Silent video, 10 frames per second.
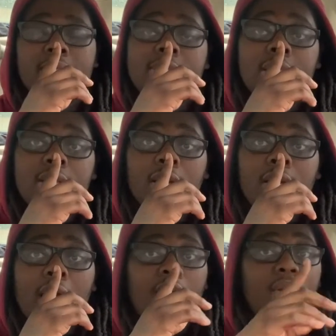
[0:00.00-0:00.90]
I'm telling
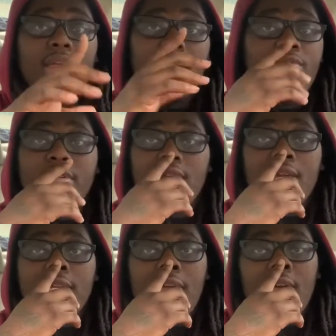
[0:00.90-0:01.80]
y'all, I write
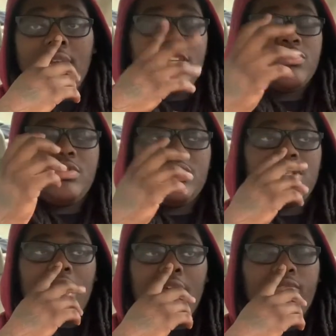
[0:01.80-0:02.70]
everything down. I
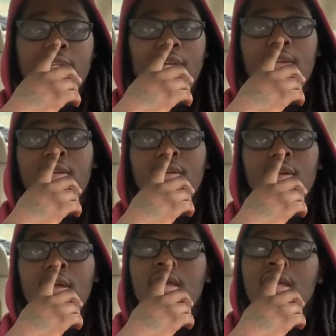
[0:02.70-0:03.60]
screenshot everything.
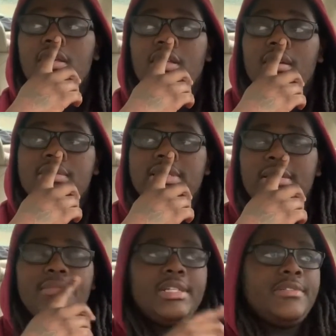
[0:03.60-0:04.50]
You know what I'm
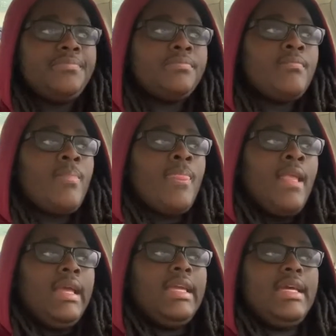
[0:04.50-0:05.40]
saying? But
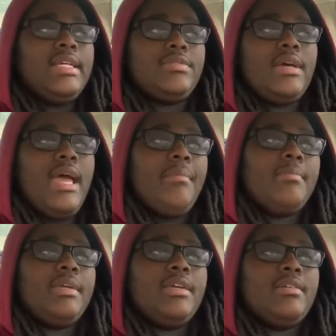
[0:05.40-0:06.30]
yeah, that's what
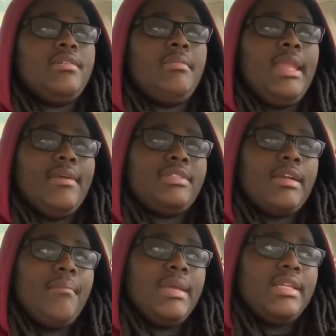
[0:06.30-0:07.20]
happened, man. My life
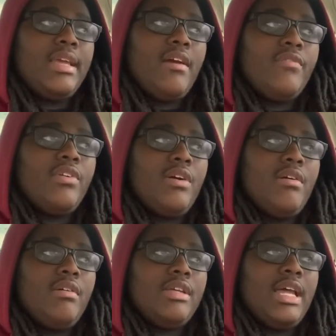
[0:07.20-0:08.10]
took a big
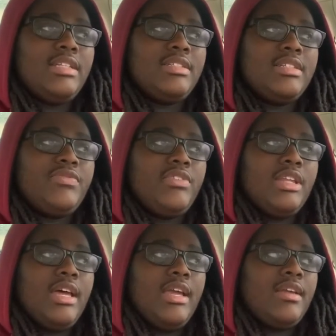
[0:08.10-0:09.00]
downfall, and I just feel
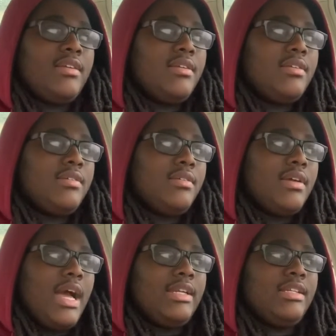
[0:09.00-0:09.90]
like
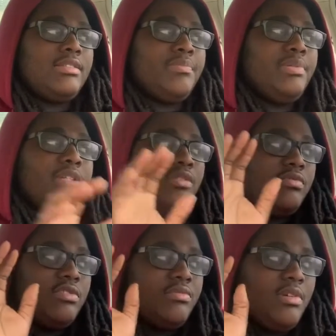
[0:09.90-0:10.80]
I need to put
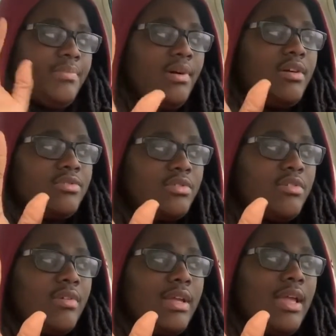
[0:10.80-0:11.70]
YouTube on pause real
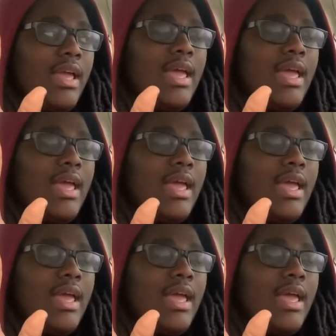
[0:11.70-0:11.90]
quick.